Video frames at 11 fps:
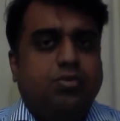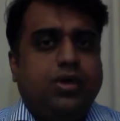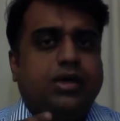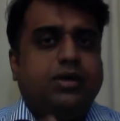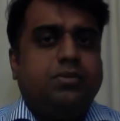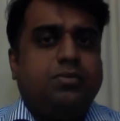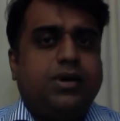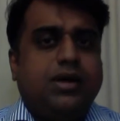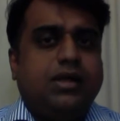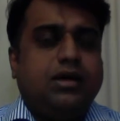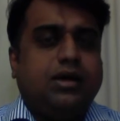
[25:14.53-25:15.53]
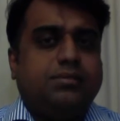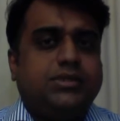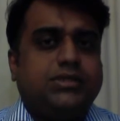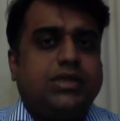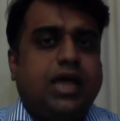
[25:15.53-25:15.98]
We are given wedding
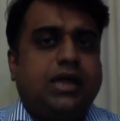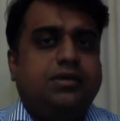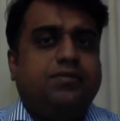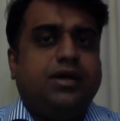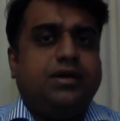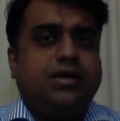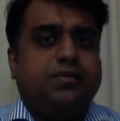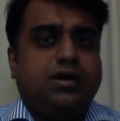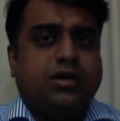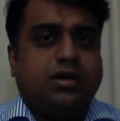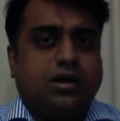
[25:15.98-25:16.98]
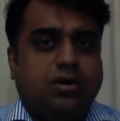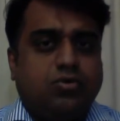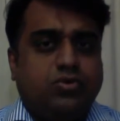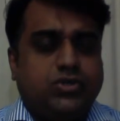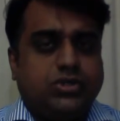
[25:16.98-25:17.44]
garments and we are given
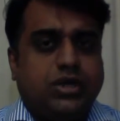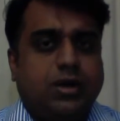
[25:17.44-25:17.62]
crowns.